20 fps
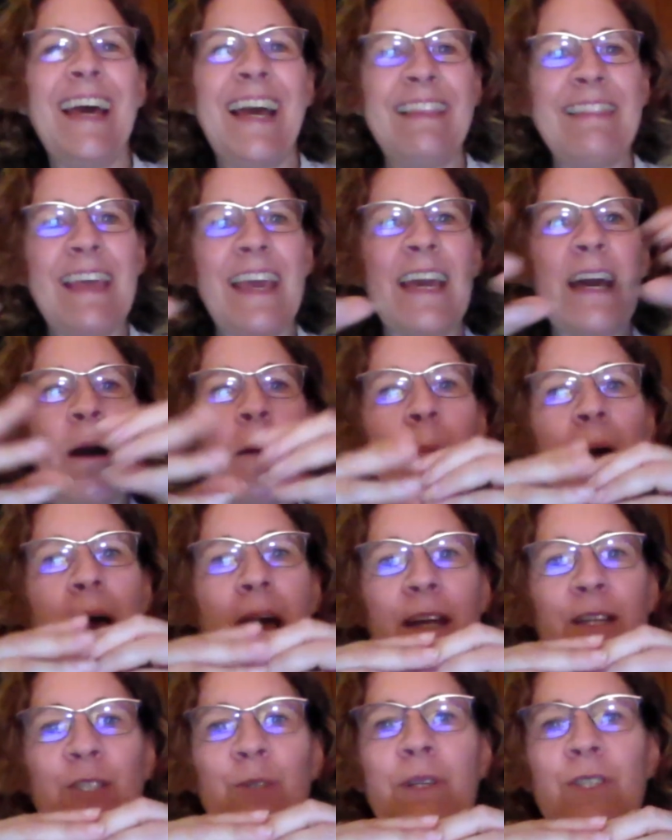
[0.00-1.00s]
and they come
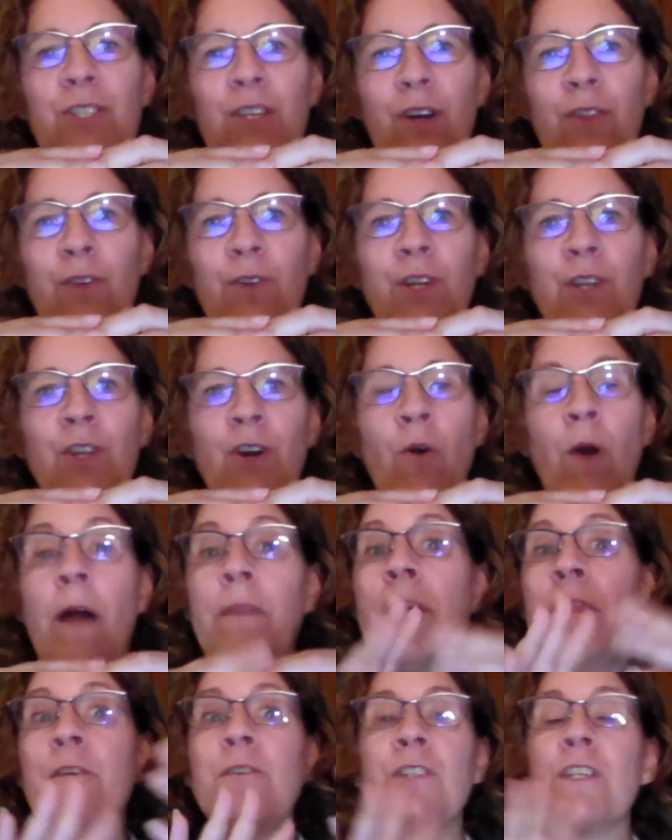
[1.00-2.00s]
back to each other, you know.
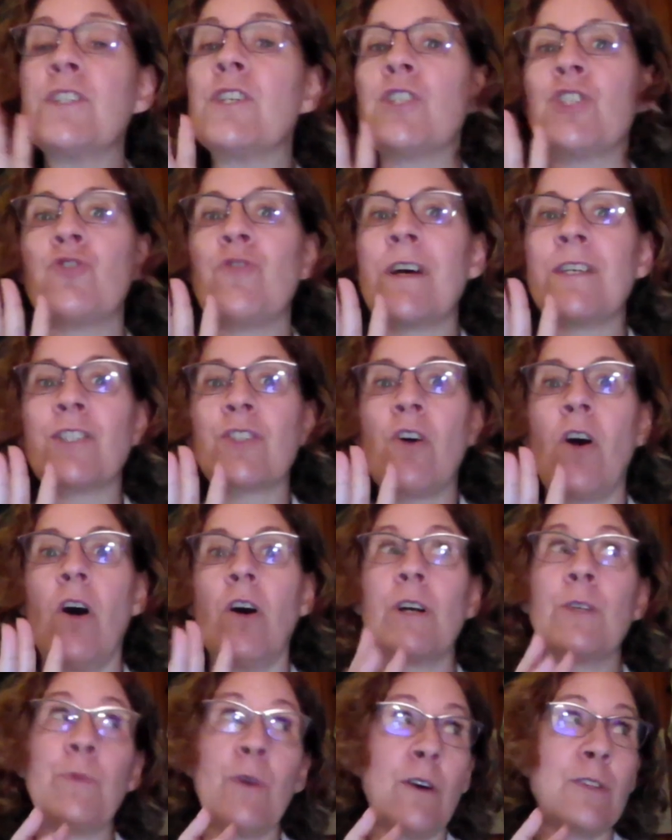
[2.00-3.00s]
And then there's a distress call
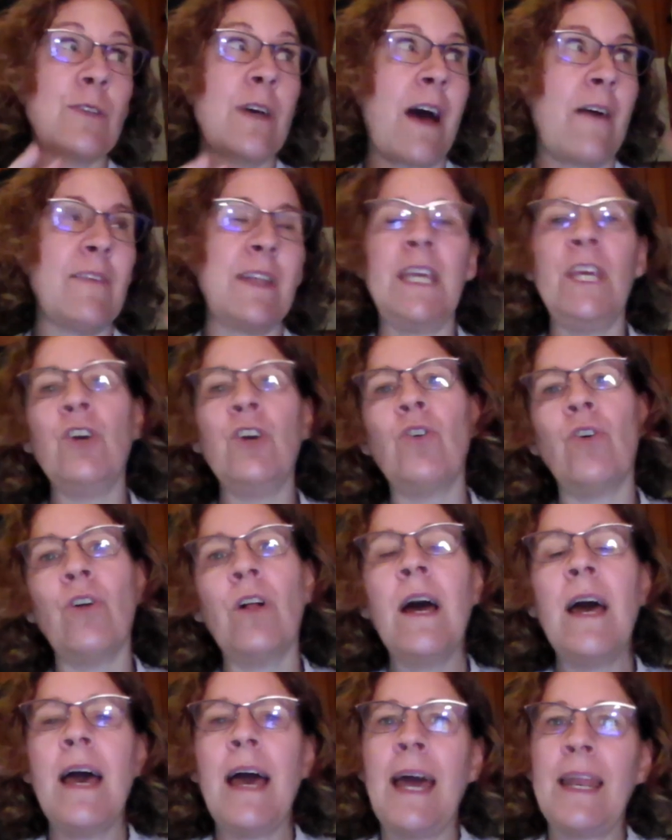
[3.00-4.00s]
because we also have an eagle,
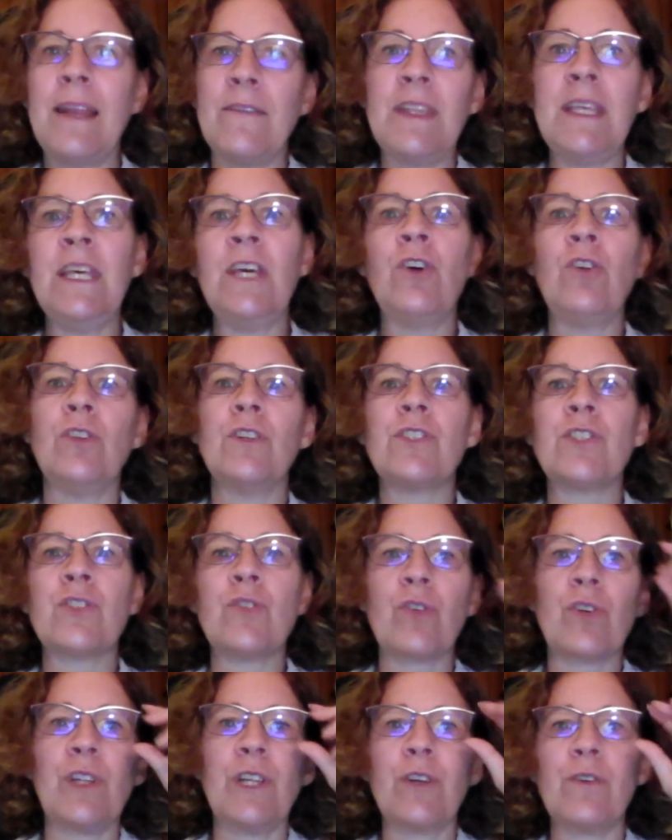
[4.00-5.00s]
and if the eagle is
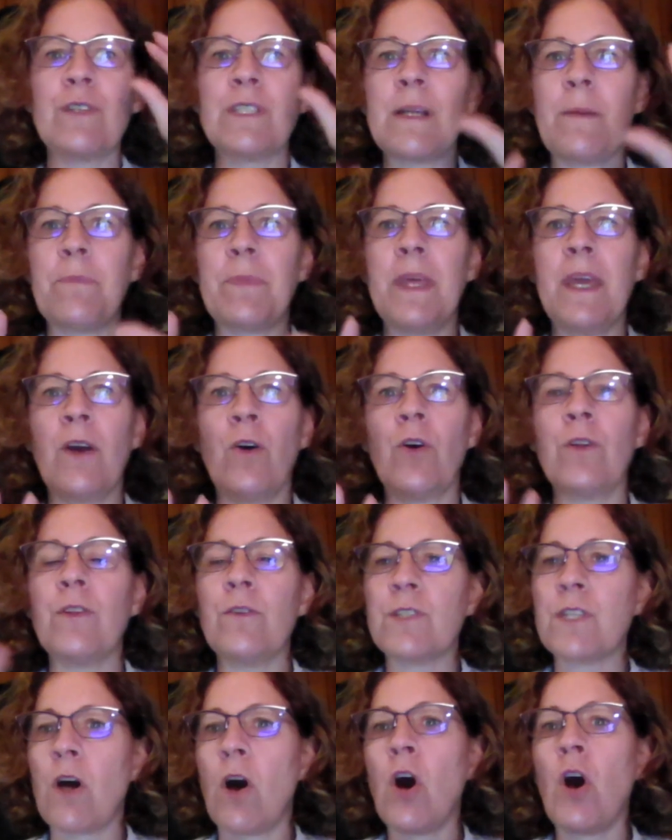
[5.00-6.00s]
circling or something, or
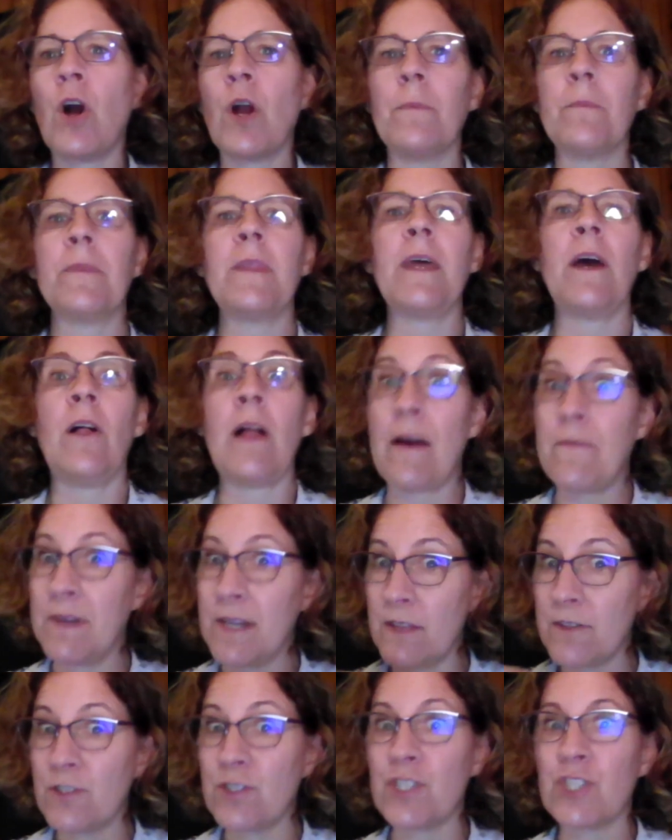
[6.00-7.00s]
there's a harm, they'll have
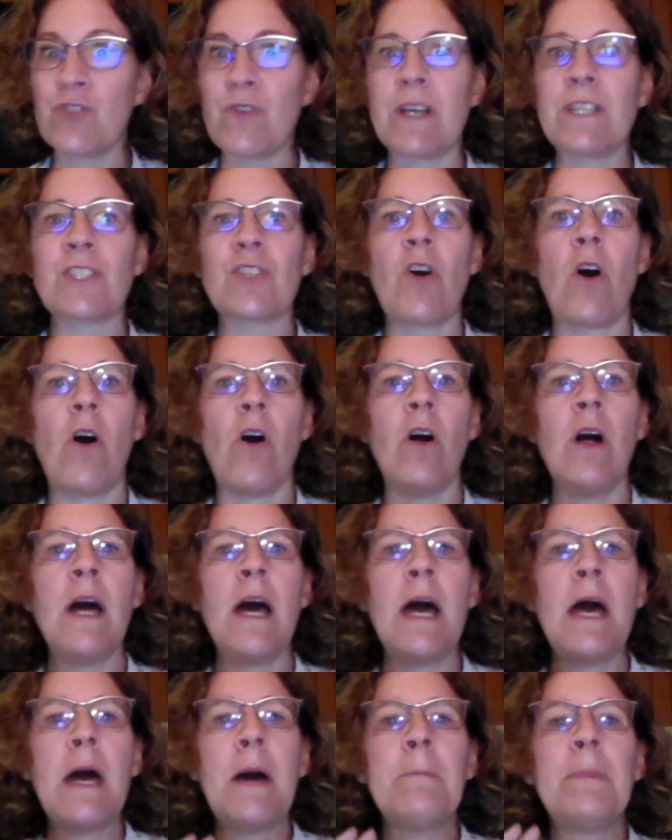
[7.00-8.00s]
another distress call.
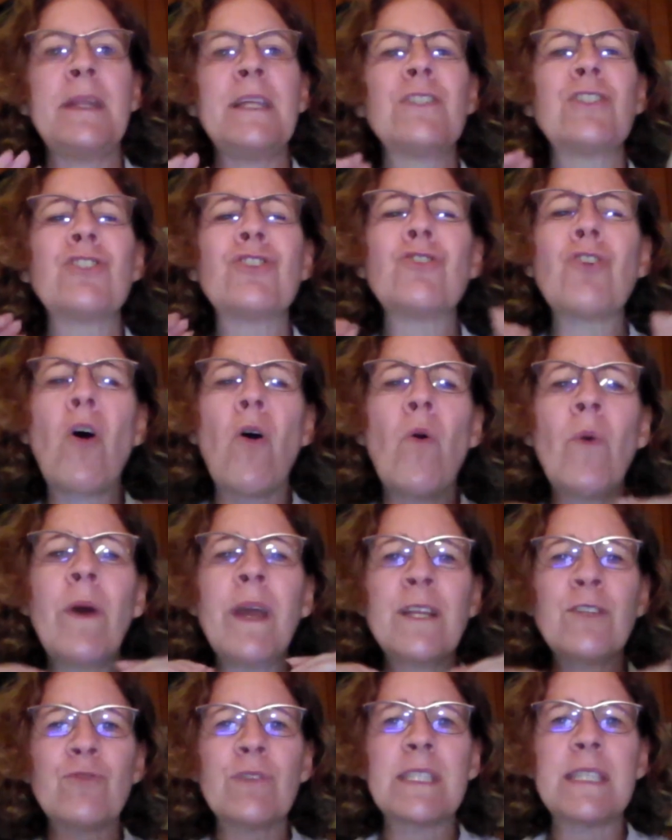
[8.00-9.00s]
But it's so
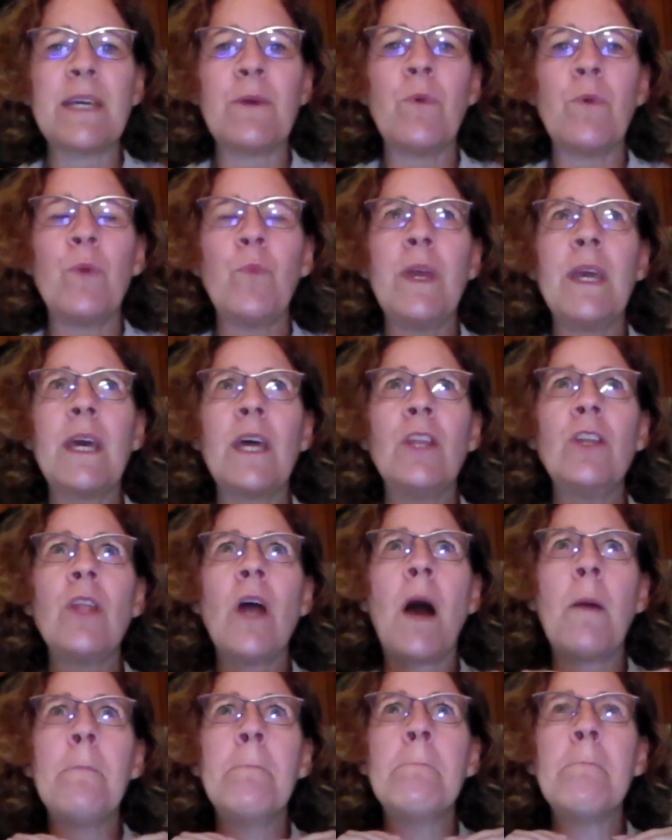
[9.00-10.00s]
interesting when we can
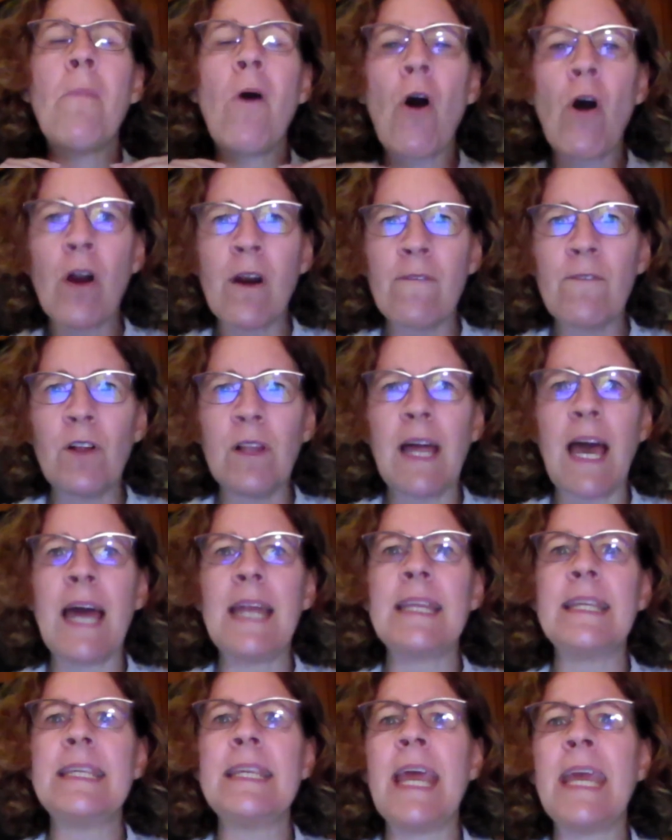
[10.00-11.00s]
marvel
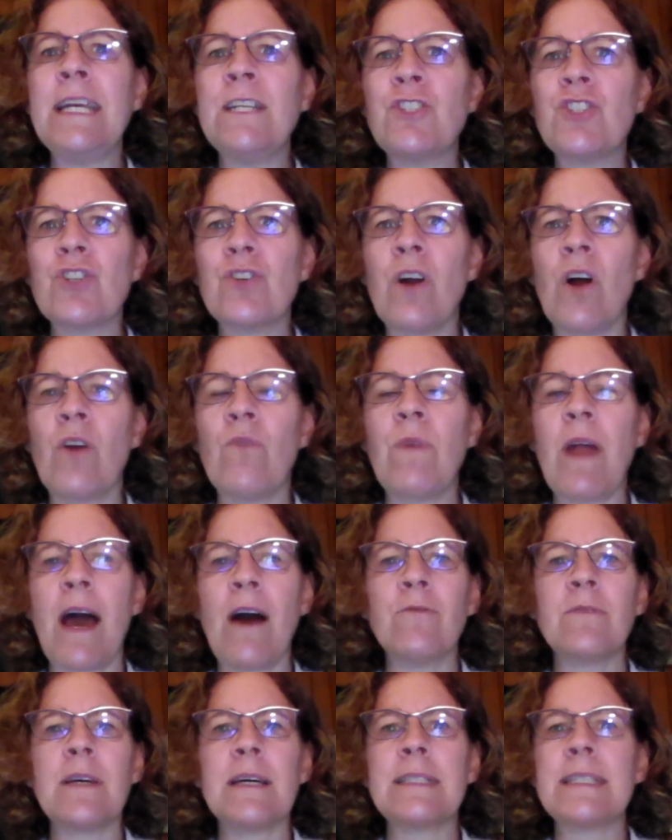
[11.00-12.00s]
at nature
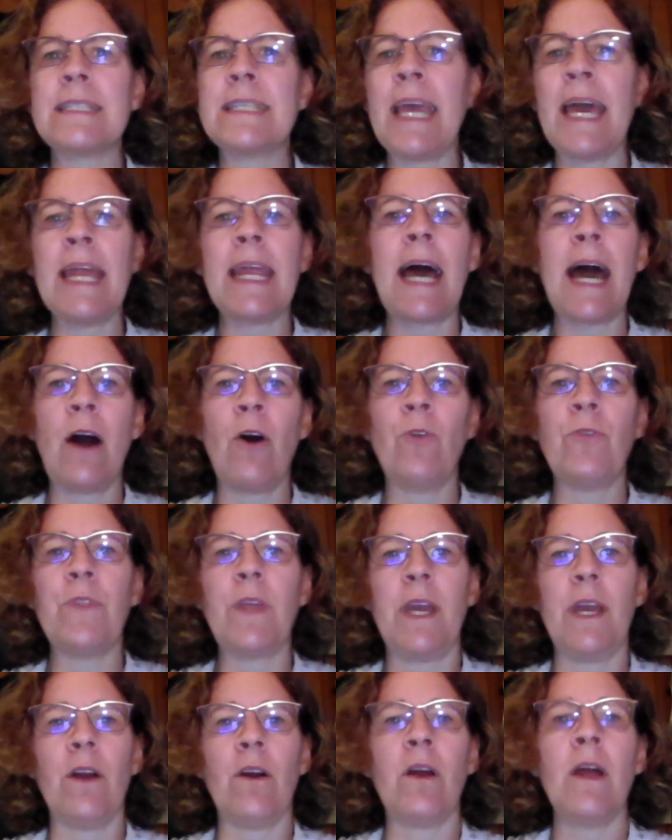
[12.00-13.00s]
around us, get out
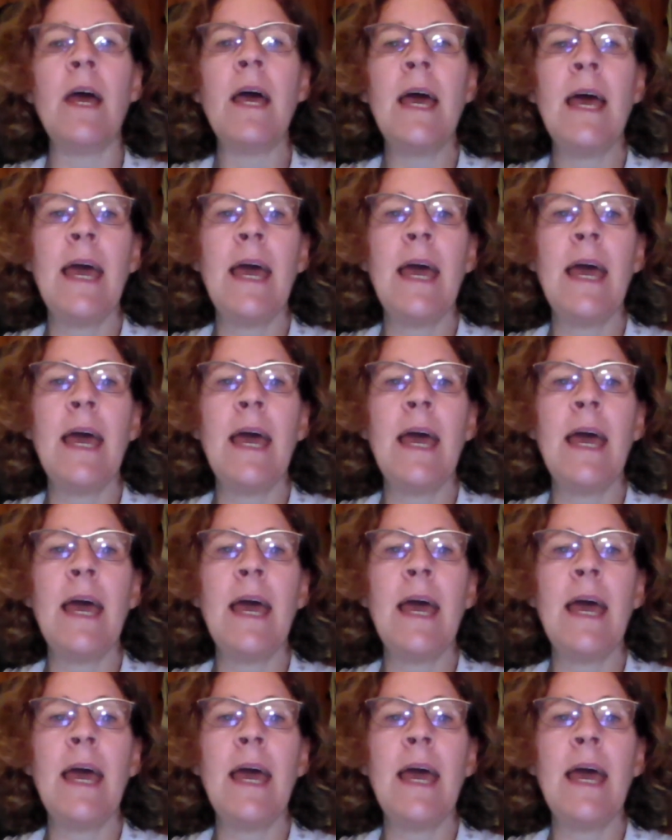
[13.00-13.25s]
there,